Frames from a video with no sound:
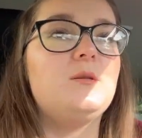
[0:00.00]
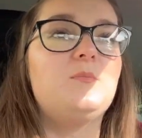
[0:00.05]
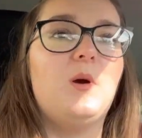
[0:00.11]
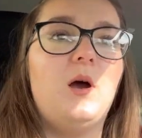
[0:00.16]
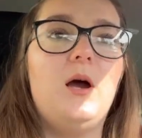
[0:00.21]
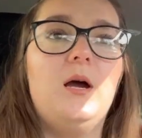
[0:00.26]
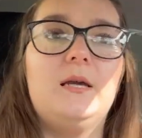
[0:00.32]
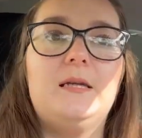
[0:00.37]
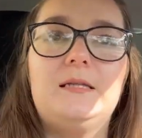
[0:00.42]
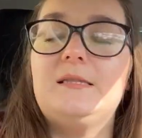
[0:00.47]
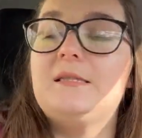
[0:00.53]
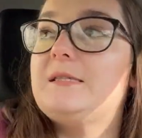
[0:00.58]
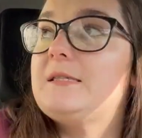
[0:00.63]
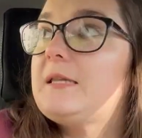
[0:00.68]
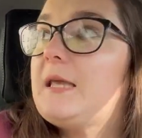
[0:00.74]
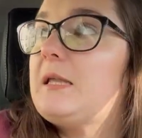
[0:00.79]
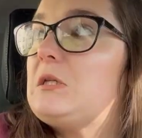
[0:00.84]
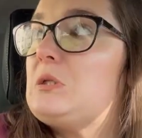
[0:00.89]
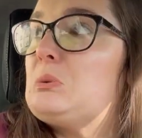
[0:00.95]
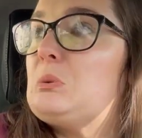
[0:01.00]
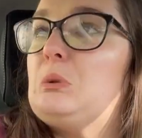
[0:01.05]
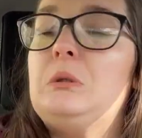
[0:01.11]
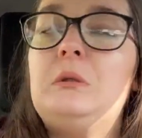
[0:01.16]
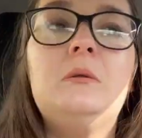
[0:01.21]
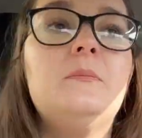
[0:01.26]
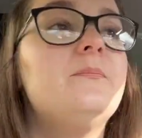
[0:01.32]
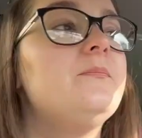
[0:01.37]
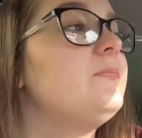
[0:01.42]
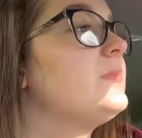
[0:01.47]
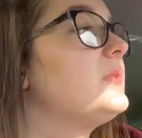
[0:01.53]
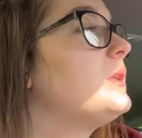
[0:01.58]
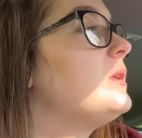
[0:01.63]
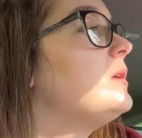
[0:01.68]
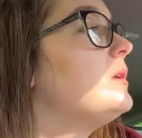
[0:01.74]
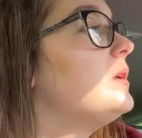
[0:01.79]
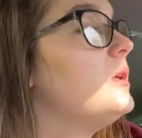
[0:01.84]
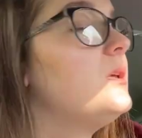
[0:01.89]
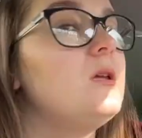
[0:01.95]
behind schedule
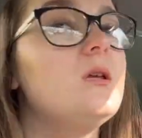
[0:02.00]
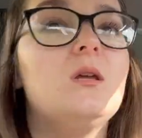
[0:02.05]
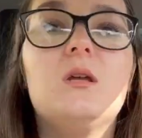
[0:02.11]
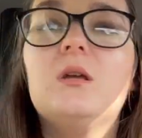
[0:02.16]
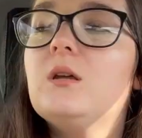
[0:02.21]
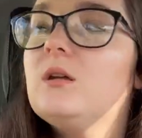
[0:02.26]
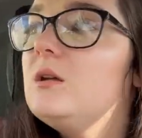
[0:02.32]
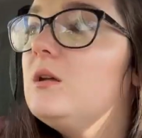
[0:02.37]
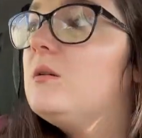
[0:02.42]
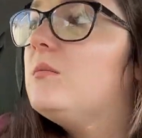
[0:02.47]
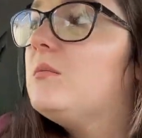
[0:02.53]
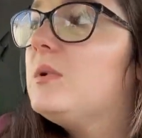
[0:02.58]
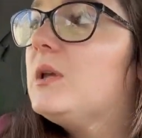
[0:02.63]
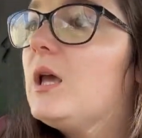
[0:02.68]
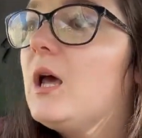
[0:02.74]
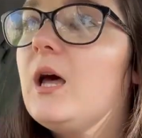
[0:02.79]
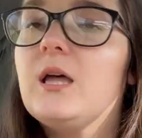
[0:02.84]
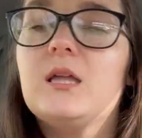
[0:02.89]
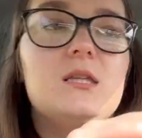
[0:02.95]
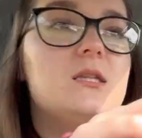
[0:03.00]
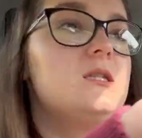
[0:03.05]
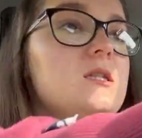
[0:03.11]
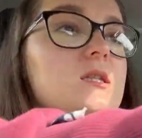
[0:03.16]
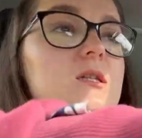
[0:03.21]
because